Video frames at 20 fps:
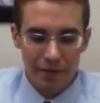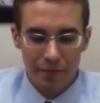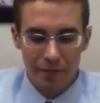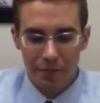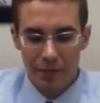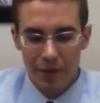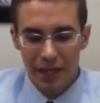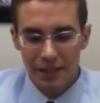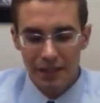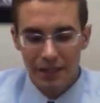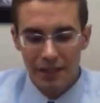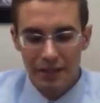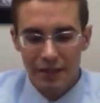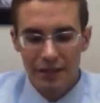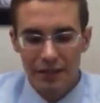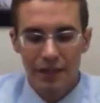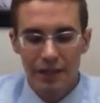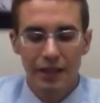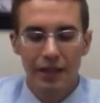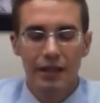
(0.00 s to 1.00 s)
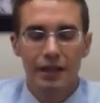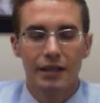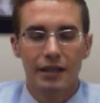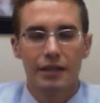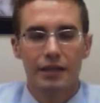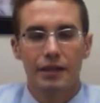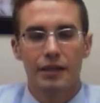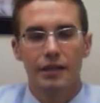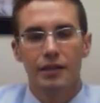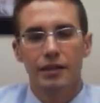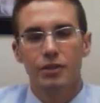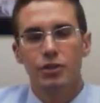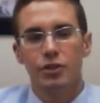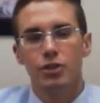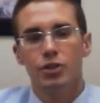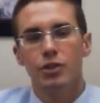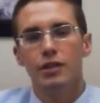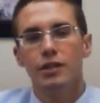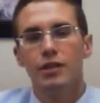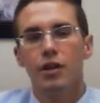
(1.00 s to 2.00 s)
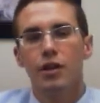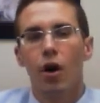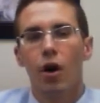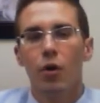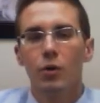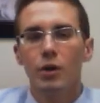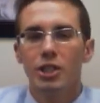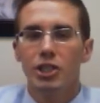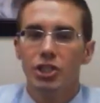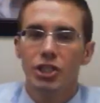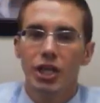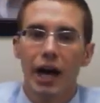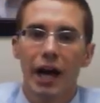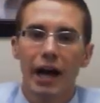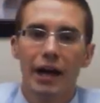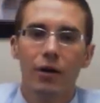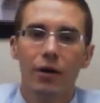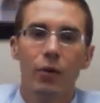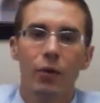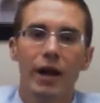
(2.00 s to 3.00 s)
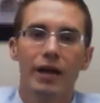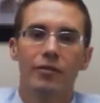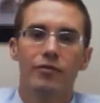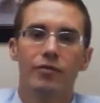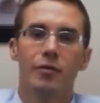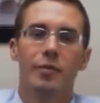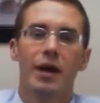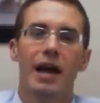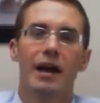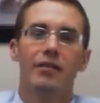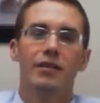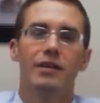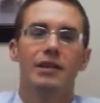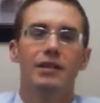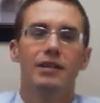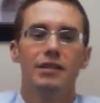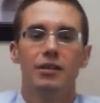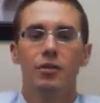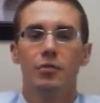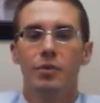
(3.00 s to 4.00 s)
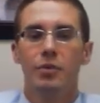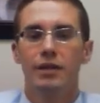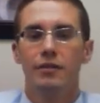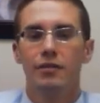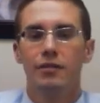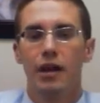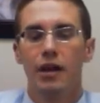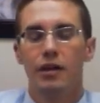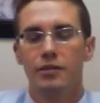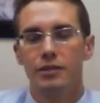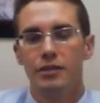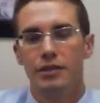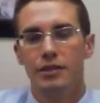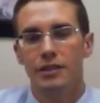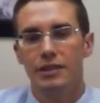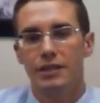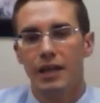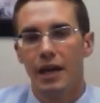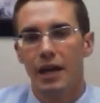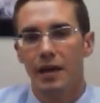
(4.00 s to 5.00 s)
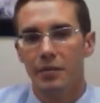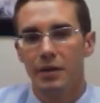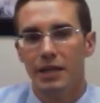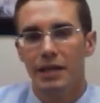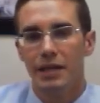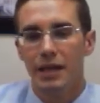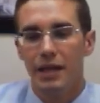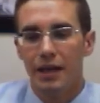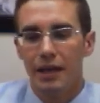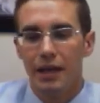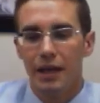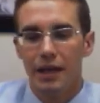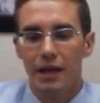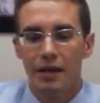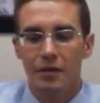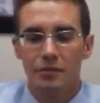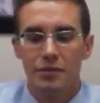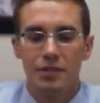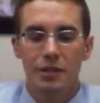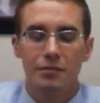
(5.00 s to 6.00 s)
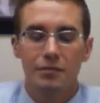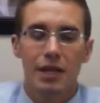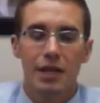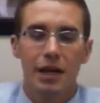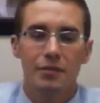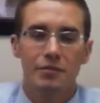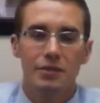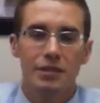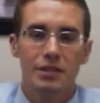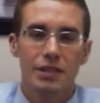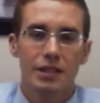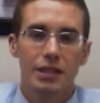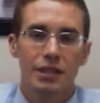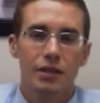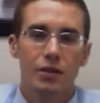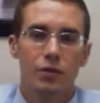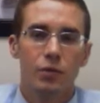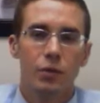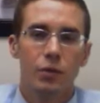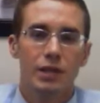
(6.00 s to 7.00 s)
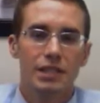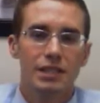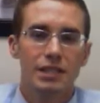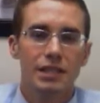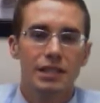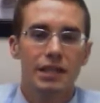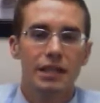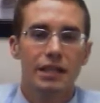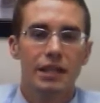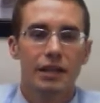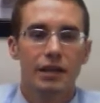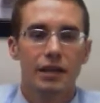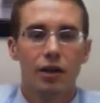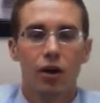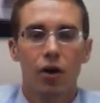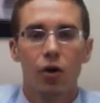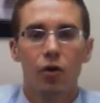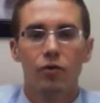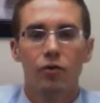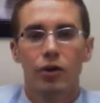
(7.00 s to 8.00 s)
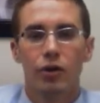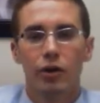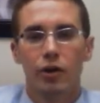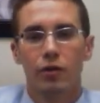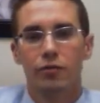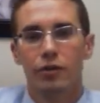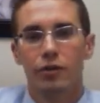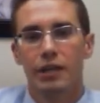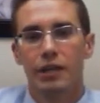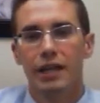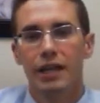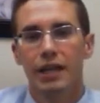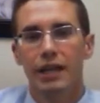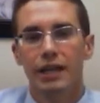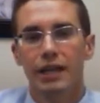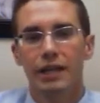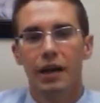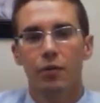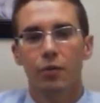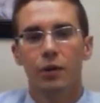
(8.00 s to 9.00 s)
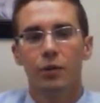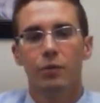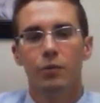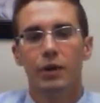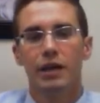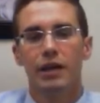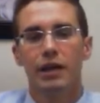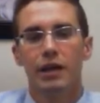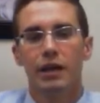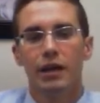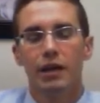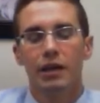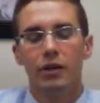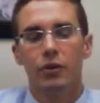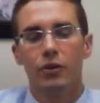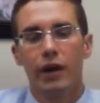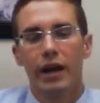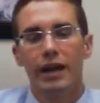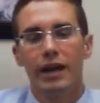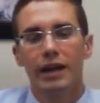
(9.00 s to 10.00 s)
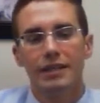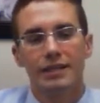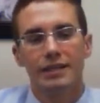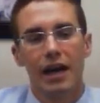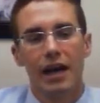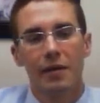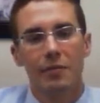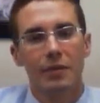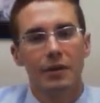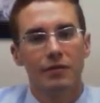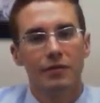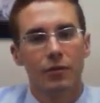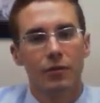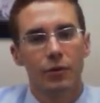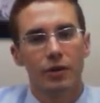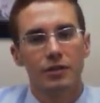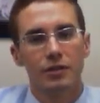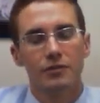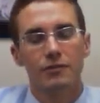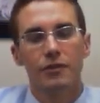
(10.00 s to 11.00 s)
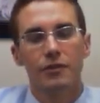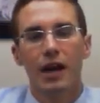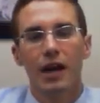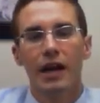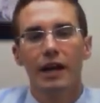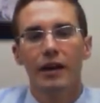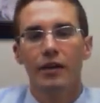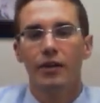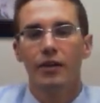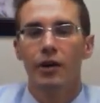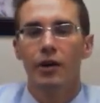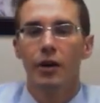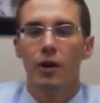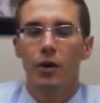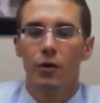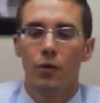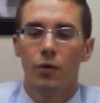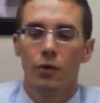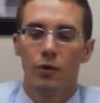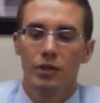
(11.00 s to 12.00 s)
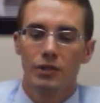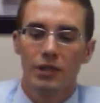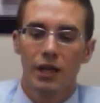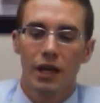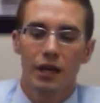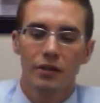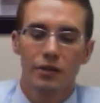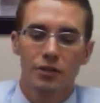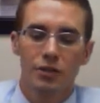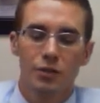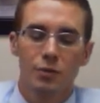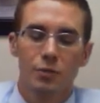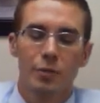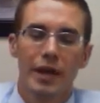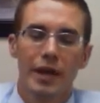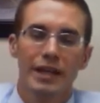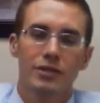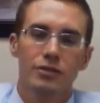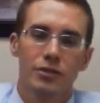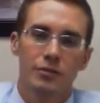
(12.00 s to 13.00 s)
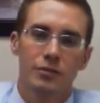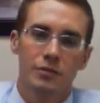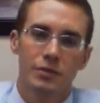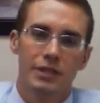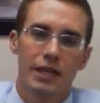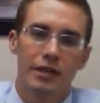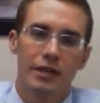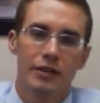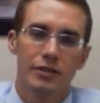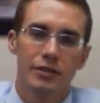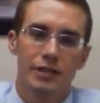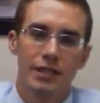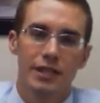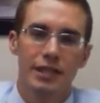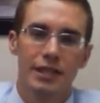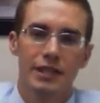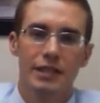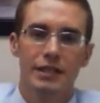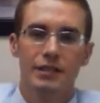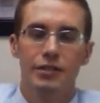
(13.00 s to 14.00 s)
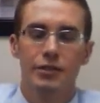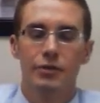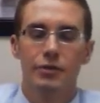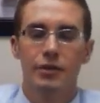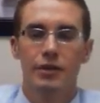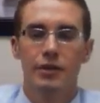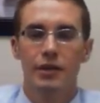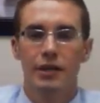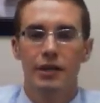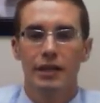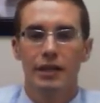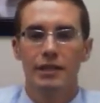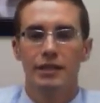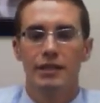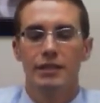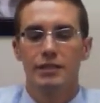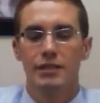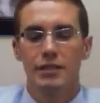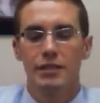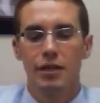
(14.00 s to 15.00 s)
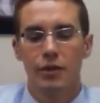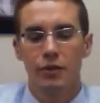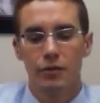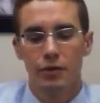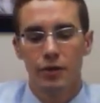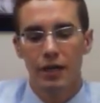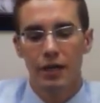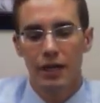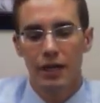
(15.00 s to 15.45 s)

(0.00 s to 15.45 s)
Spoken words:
Basically, you shouldn't always shy away from having a little bit of color in a diamond. Sometimes we see over and over again that when we grade a diamond for its fire or its color spectrums that are seen into it in the stone,